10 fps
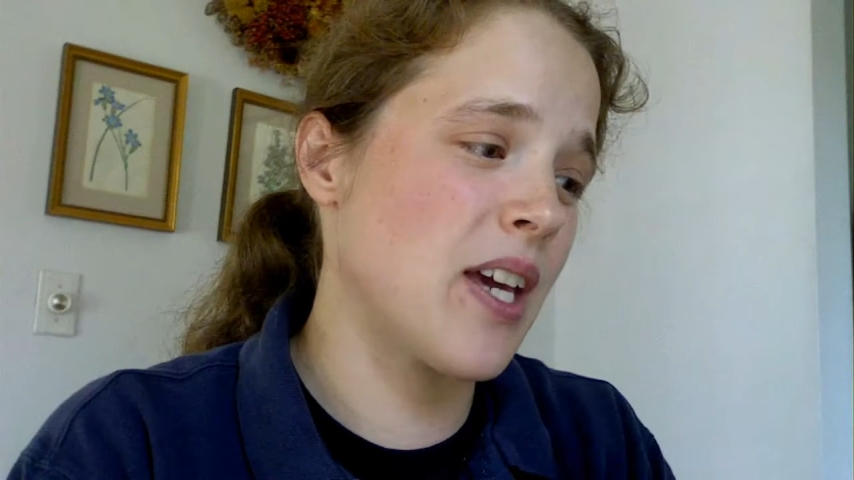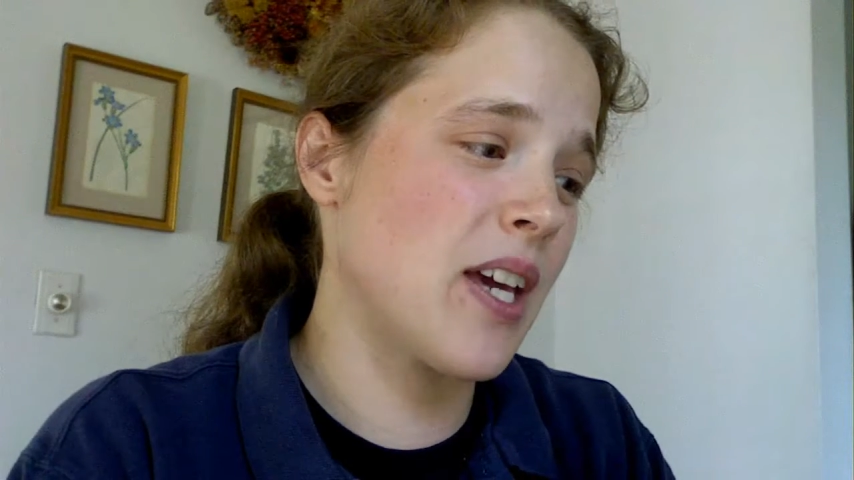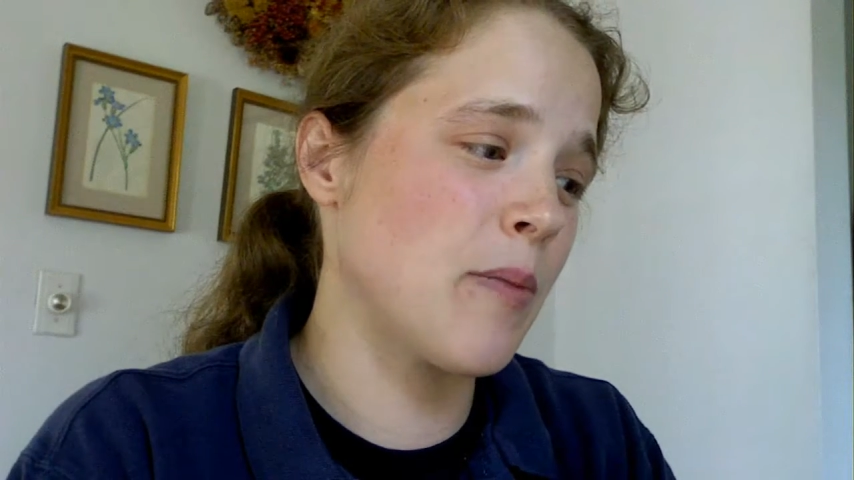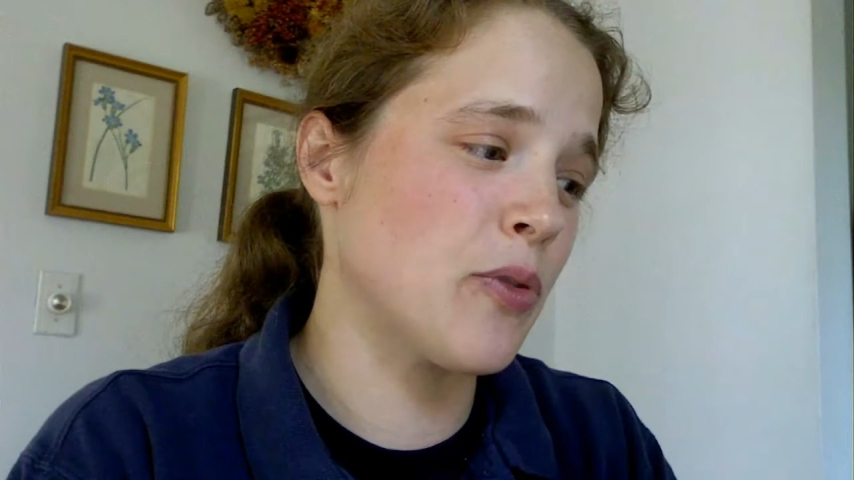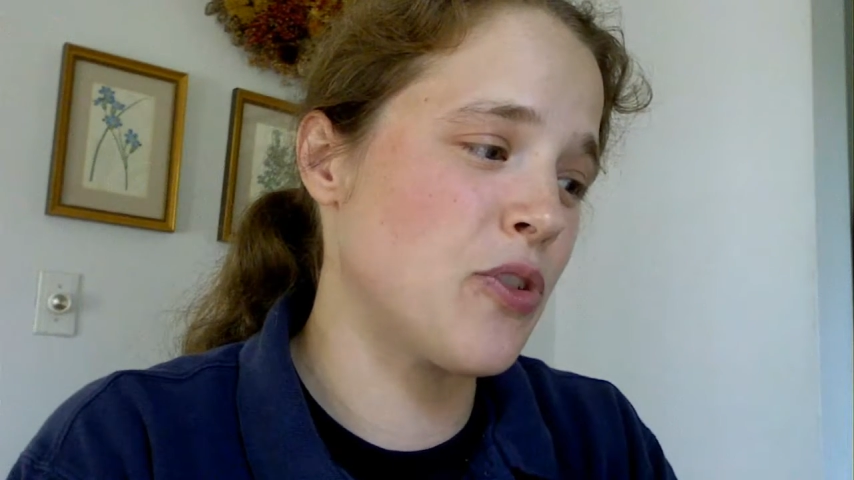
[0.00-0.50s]

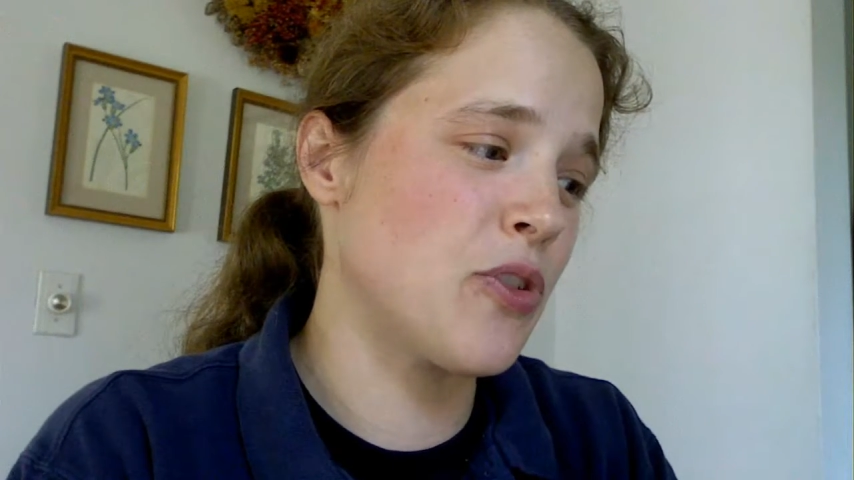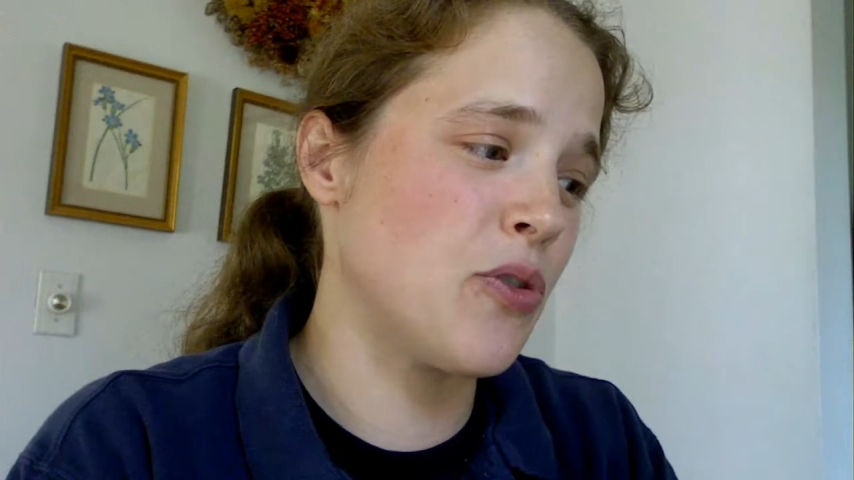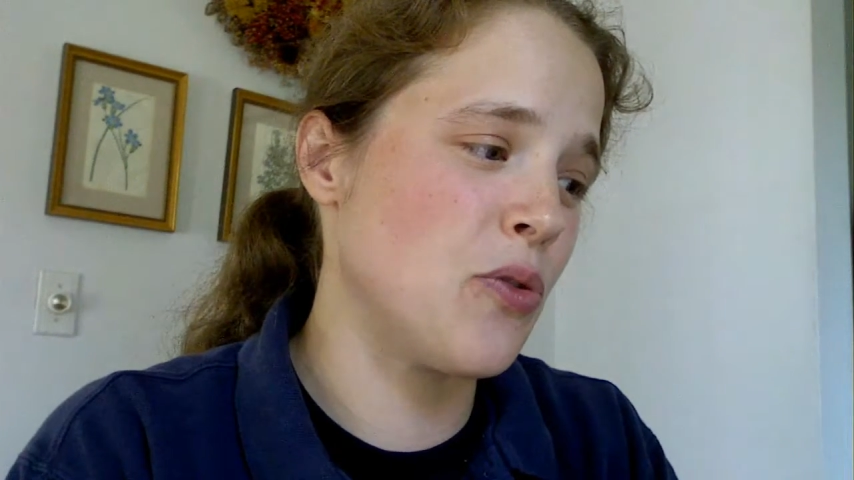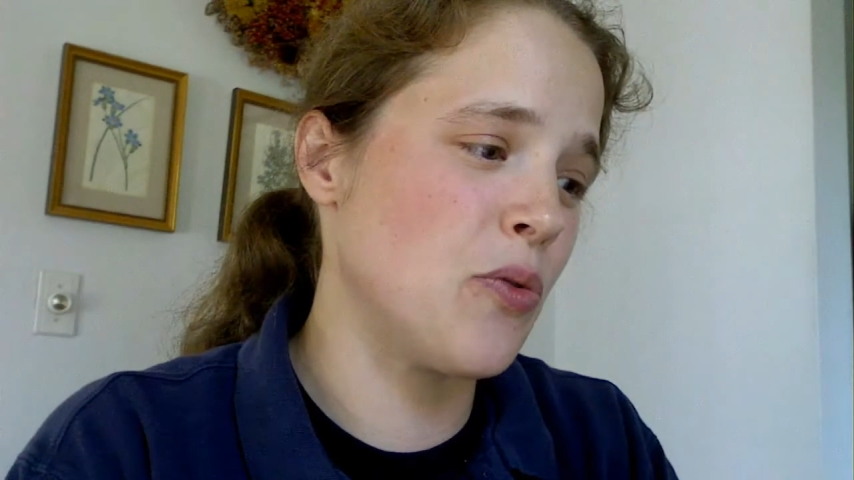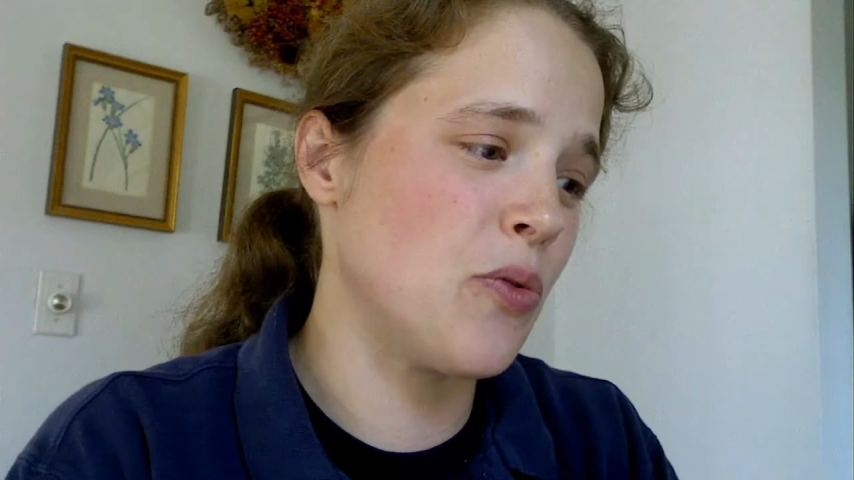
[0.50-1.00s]
able
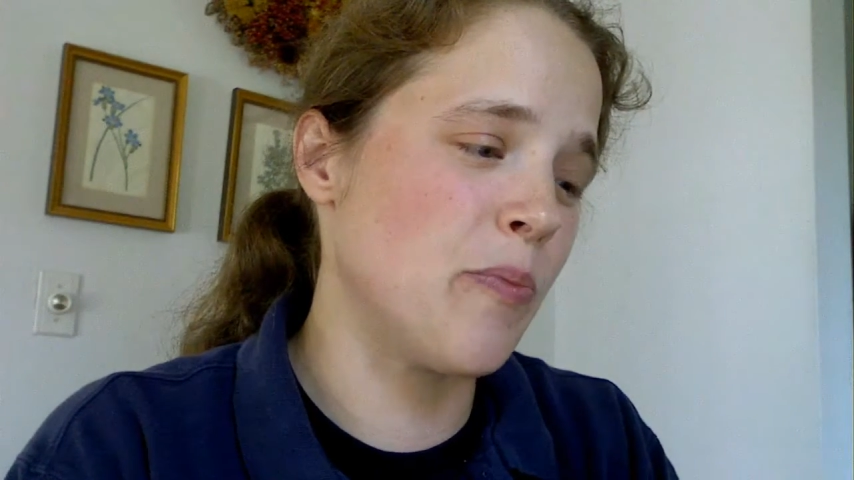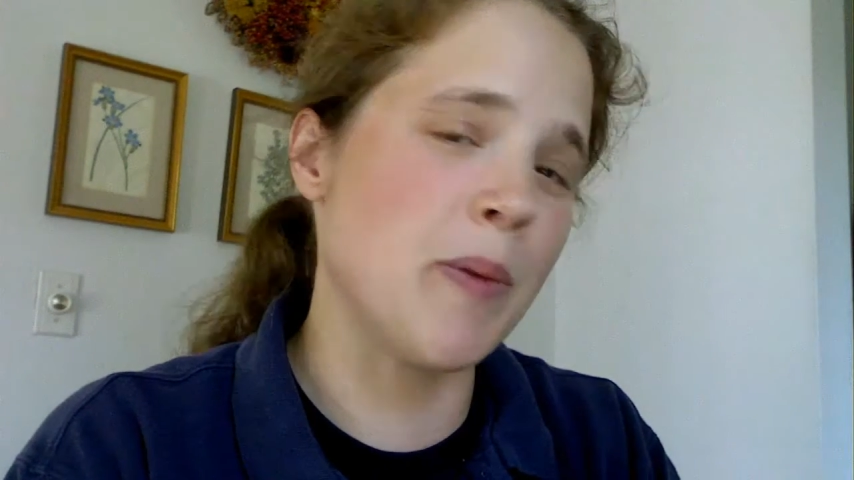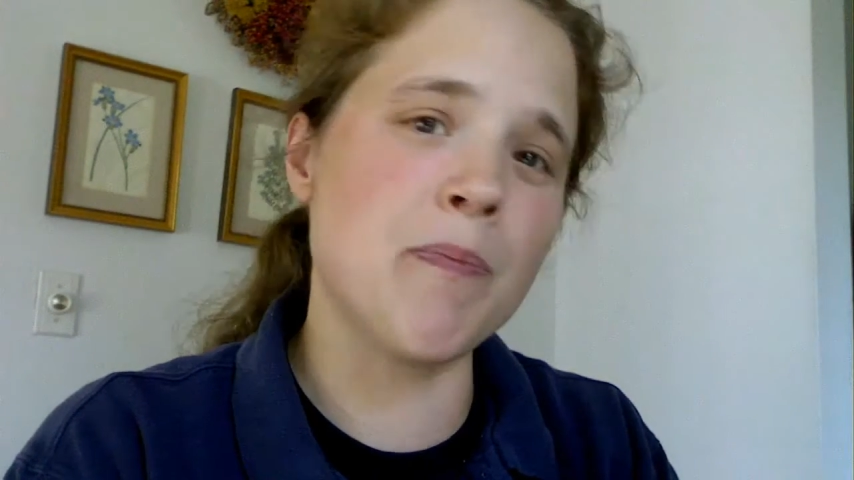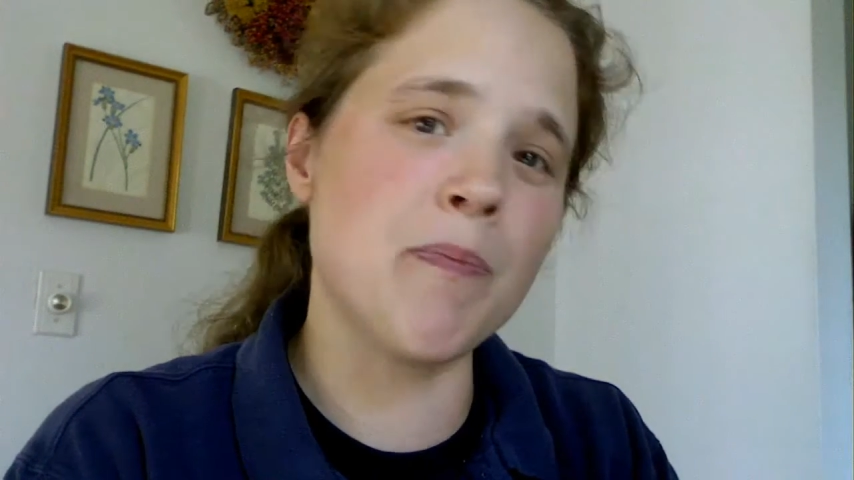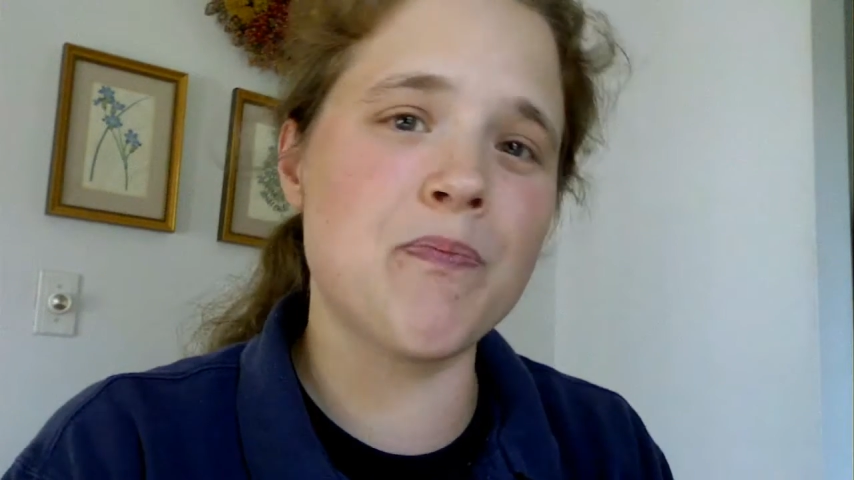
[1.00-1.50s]
to be